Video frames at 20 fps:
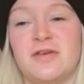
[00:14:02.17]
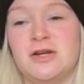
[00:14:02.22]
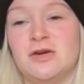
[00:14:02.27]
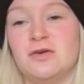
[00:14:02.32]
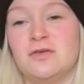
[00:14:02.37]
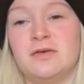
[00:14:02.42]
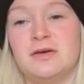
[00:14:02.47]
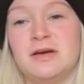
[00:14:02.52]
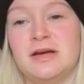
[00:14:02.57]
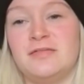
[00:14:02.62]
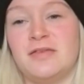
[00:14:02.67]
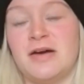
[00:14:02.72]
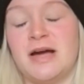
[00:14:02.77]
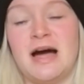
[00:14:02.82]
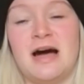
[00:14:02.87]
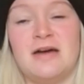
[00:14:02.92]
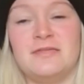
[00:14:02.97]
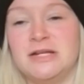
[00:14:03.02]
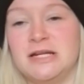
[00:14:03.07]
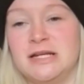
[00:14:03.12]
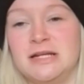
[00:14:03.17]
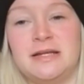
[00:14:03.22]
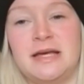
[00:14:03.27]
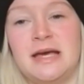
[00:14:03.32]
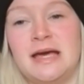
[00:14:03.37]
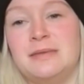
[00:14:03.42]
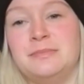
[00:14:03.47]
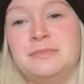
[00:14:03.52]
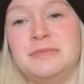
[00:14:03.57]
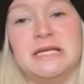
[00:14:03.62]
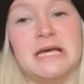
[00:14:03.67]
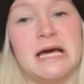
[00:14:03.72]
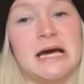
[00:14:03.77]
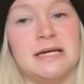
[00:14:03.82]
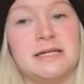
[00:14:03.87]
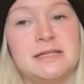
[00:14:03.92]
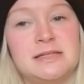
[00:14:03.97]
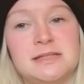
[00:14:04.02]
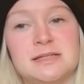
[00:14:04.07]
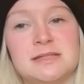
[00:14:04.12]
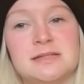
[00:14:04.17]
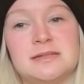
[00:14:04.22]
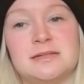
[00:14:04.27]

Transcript: I know if I have an end game yet,